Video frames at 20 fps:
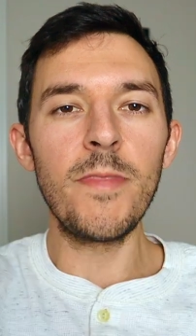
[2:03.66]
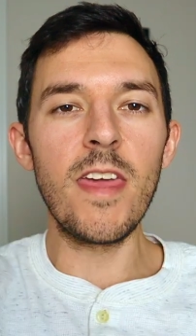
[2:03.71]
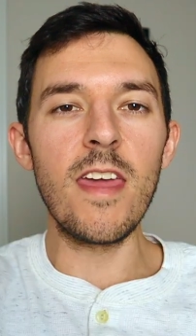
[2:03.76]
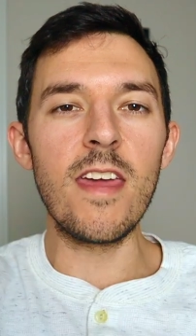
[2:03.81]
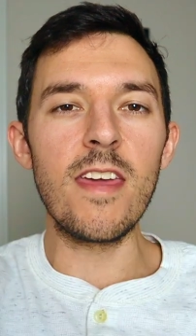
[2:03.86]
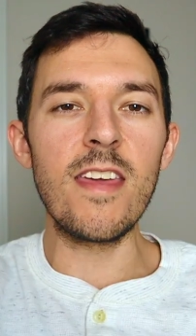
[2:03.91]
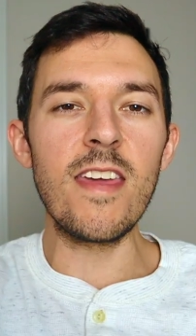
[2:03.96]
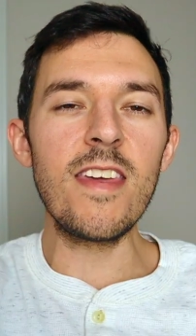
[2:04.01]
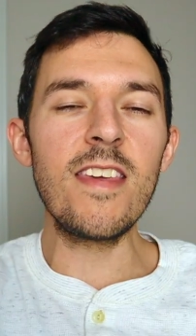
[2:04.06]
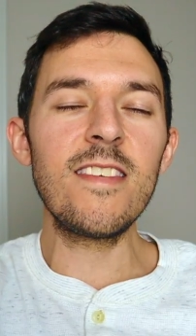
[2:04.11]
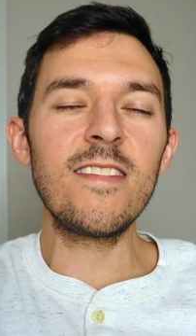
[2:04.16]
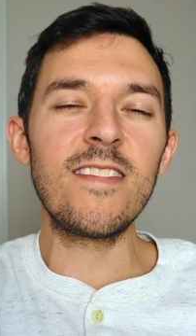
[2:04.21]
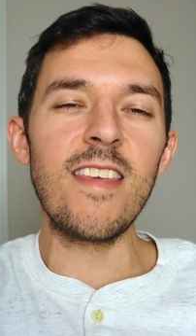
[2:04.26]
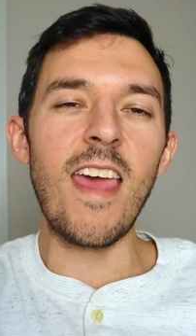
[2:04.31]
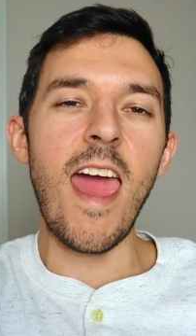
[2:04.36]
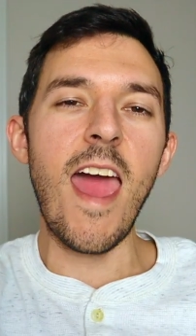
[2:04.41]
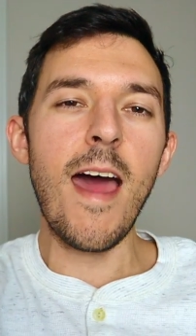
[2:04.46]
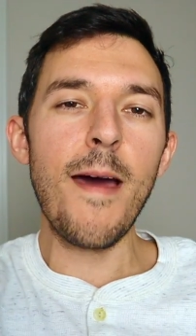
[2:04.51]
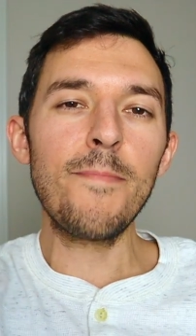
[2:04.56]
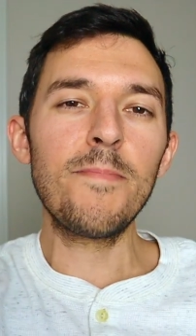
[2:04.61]
It is
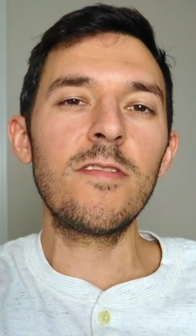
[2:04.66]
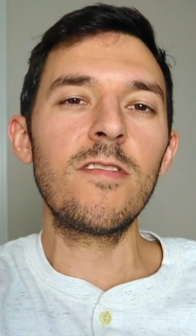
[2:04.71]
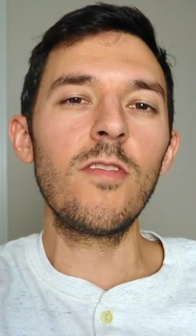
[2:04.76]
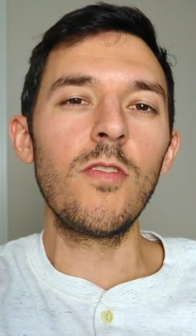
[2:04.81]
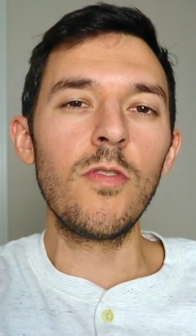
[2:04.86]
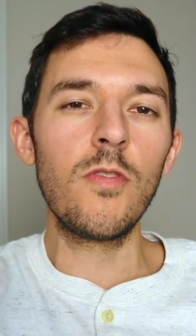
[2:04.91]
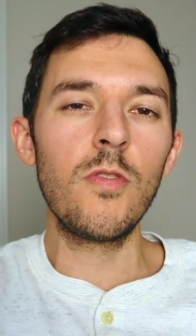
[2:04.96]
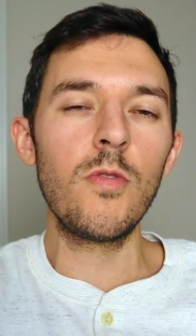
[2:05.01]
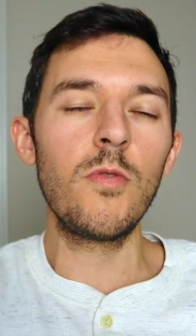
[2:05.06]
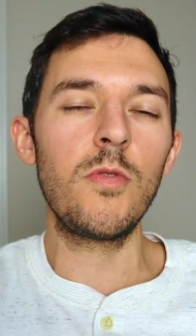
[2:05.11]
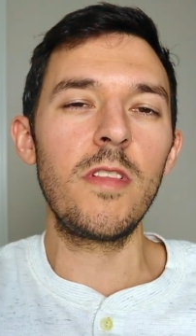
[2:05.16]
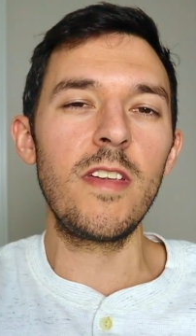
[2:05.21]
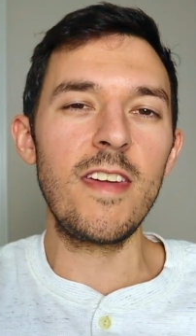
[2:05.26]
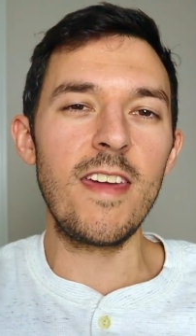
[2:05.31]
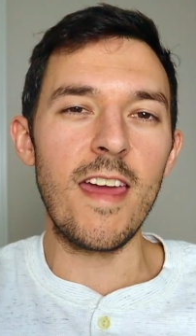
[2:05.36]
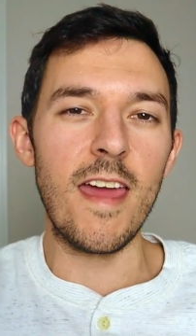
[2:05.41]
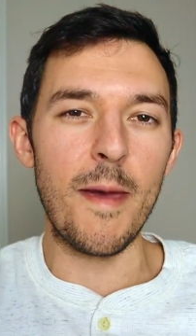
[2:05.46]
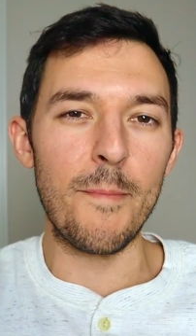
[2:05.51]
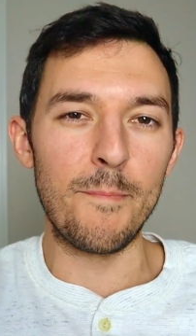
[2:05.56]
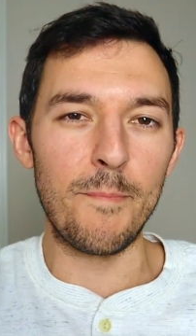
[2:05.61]

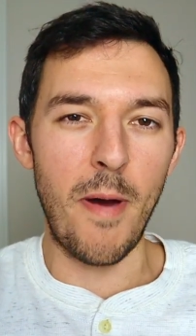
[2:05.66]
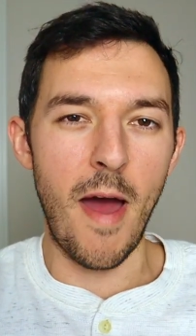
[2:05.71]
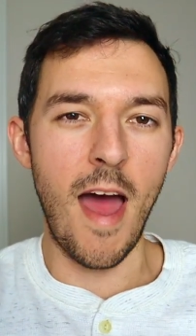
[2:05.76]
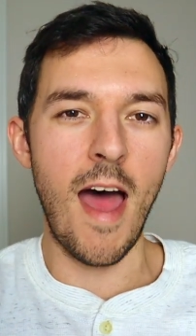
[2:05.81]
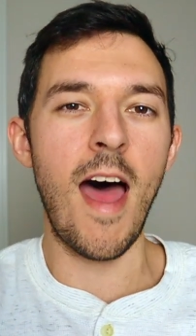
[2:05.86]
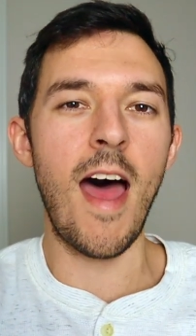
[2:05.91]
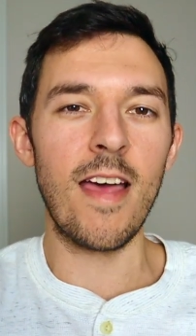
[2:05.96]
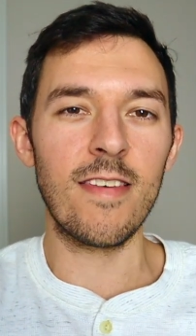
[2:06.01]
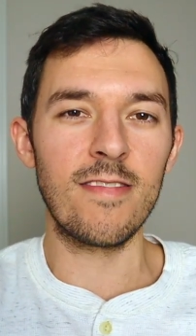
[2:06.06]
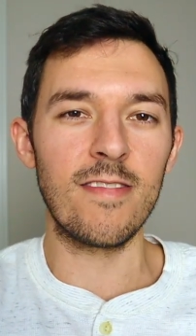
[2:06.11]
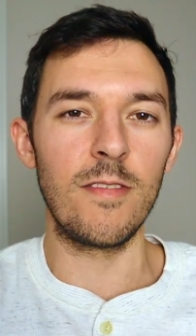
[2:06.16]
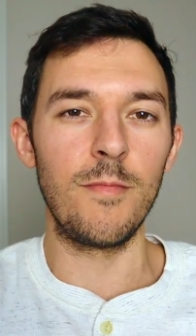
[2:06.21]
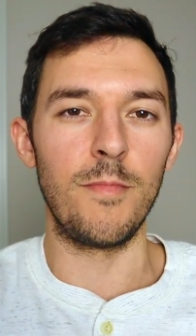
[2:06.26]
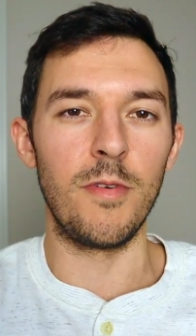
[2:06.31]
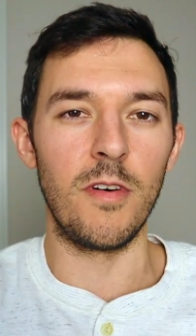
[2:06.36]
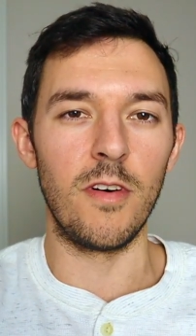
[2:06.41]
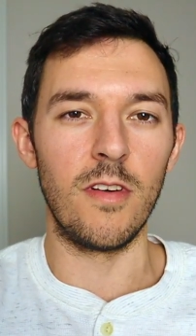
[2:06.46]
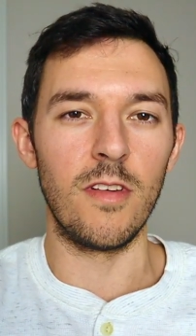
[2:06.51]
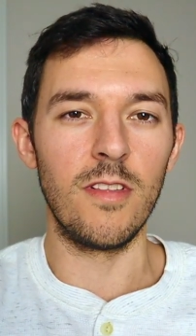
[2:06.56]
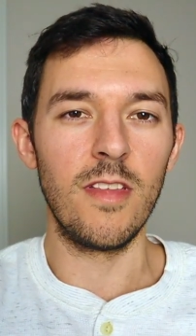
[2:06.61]
absolutely
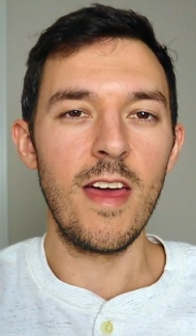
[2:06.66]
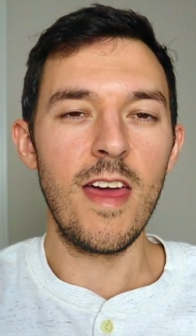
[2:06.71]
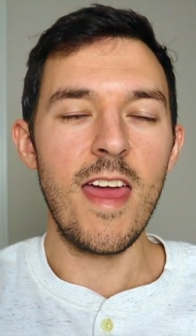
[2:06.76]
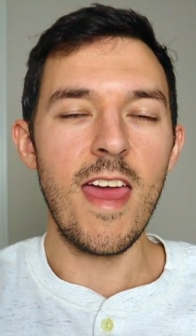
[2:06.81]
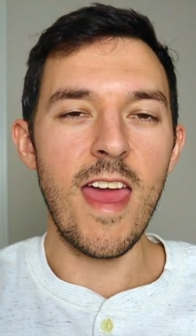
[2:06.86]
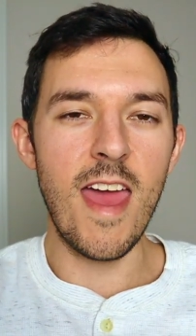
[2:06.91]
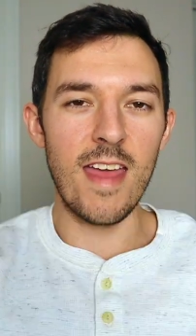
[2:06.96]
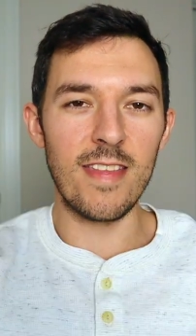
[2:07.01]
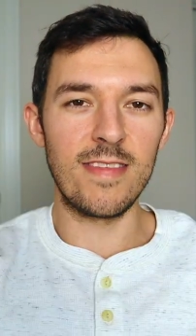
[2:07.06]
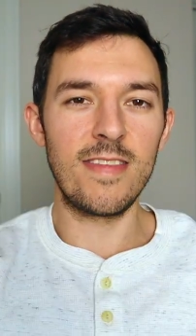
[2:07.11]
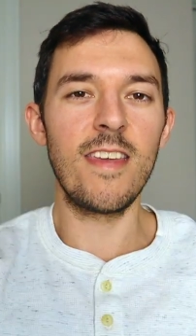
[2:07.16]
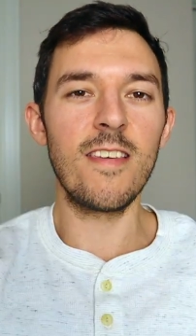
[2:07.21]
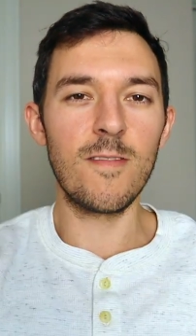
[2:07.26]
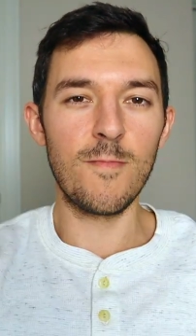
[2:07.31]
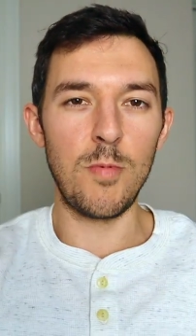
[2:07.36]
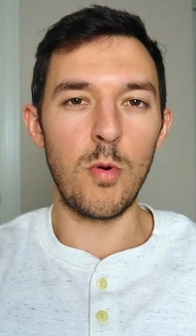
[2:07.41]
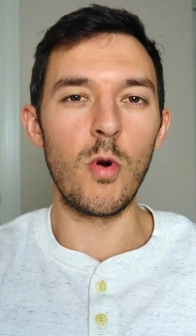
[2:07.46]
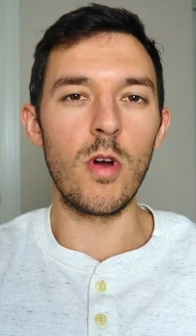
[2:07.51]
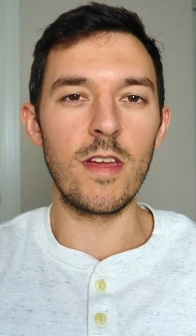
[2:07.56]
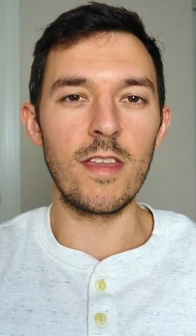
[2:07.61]
impossible at this
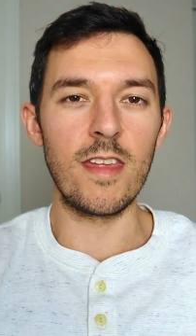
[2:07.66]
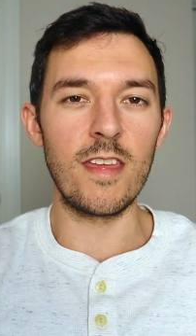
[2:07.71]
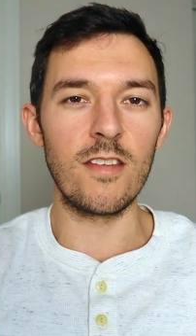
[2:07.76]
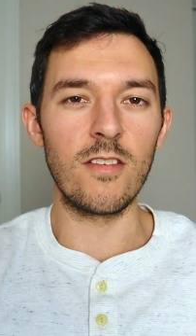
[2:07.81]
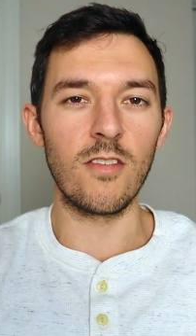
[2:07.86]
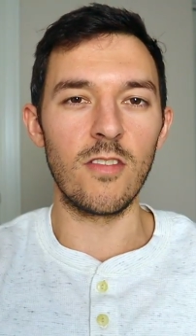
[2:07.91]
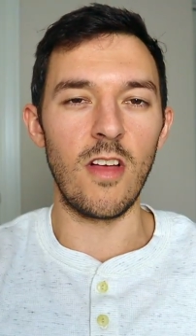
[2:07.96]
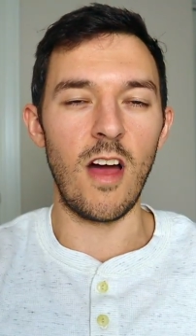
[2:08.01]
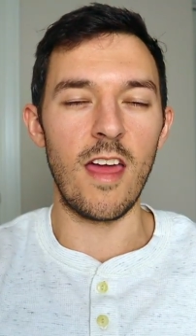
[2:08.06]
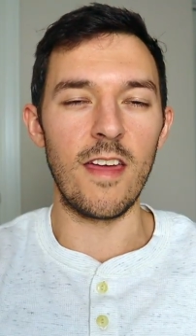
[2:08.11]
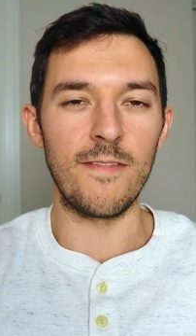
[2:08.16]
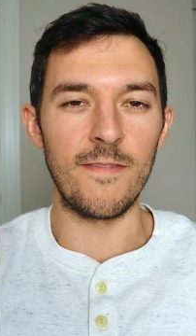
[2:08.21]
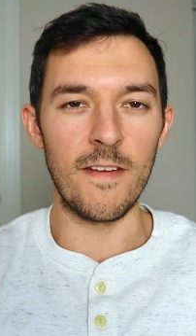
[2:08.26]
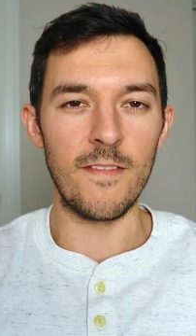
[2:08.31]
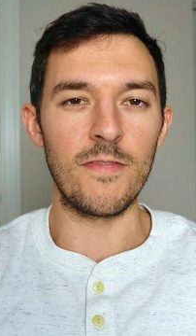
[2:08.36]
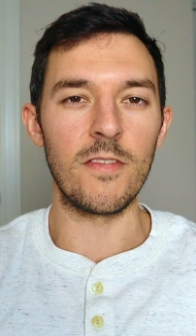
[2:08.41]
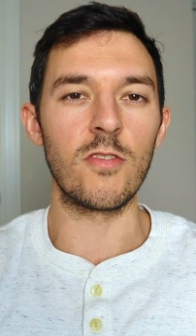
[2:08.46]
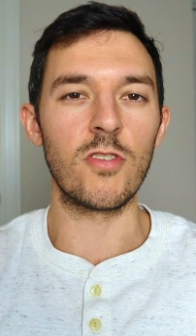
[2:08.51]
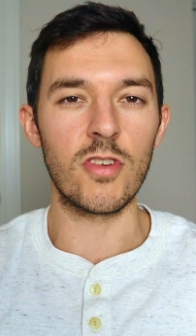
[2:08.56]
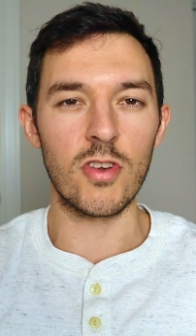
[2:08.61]
point in your life,
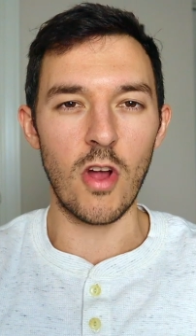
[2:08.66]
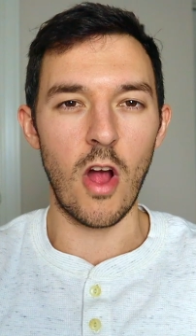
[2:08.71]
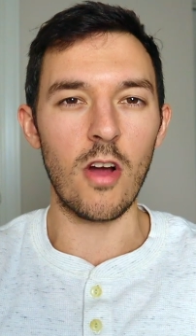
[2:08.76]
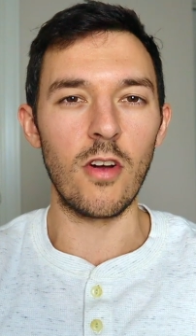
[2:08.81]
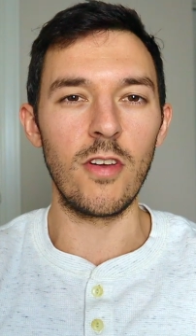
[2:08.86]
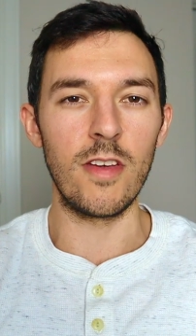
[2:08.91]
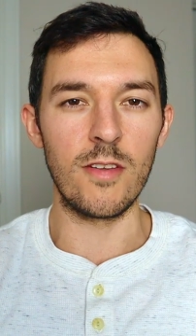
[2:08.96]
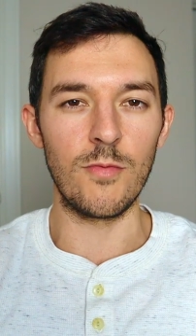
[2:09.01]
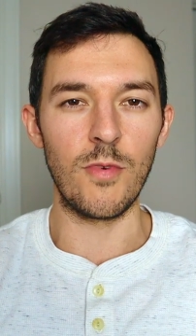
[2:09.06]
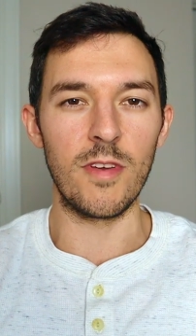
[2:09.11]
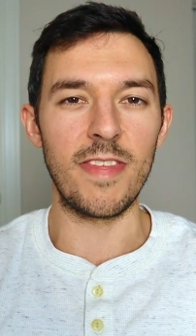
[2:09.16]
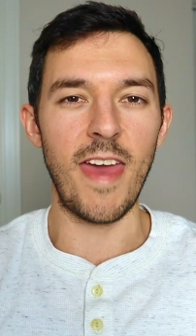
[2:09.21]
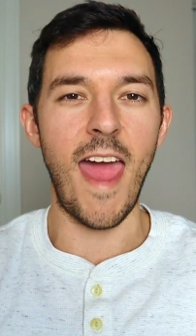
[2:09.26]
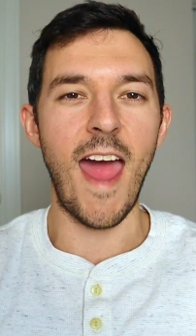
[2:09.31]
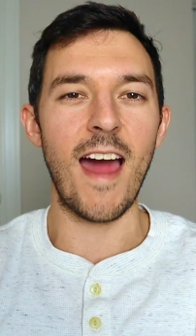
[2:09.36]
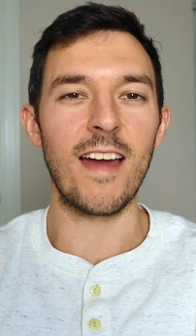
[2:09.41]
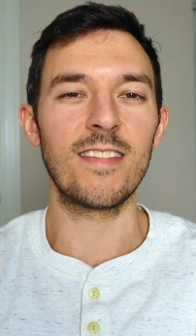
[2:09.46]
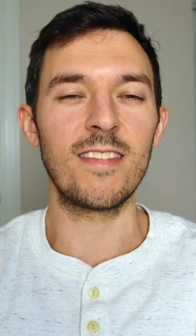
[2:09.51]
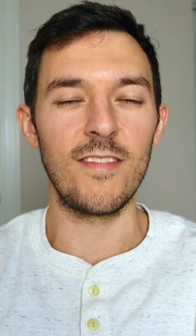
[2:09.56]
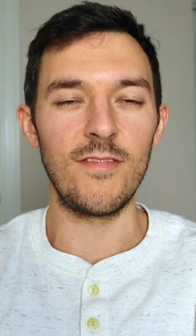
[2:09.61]
if you're struggling with
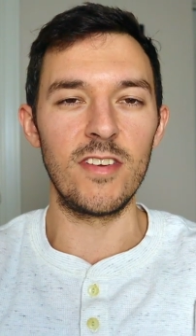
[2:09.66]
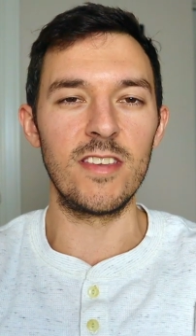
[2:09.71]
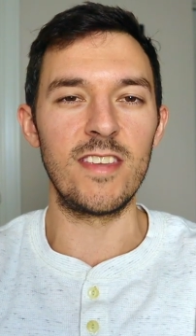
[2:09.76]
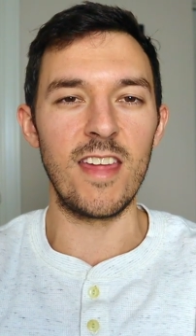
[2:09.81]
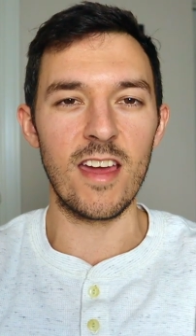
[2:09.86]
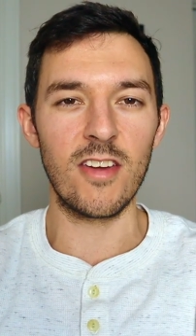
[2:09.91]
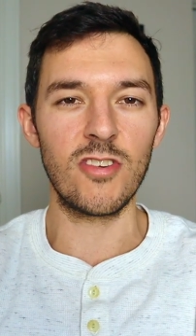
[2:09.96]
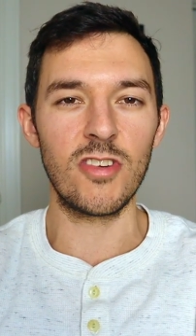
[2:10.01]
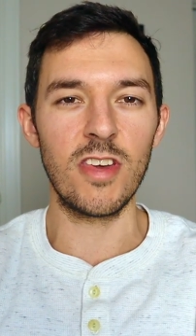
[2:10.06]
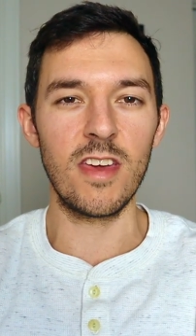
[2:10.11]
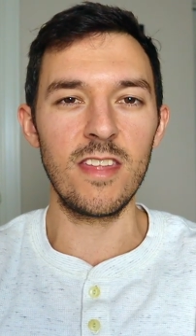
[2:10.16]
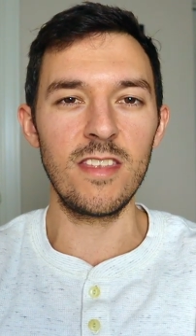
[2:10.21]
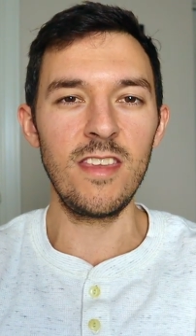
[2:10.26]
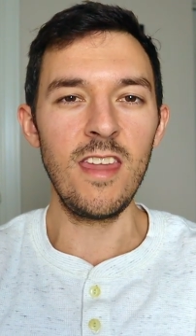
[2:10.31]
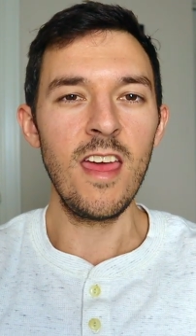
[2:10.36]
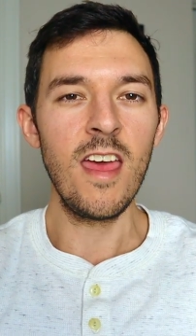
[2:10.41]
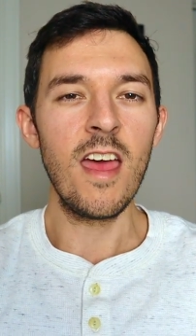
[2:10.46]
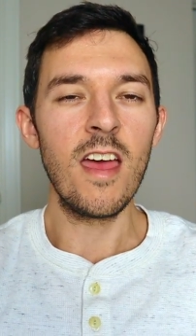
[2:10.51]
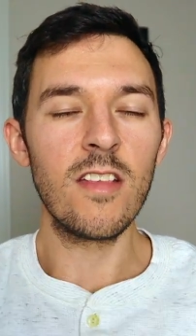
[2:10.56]
active addiction,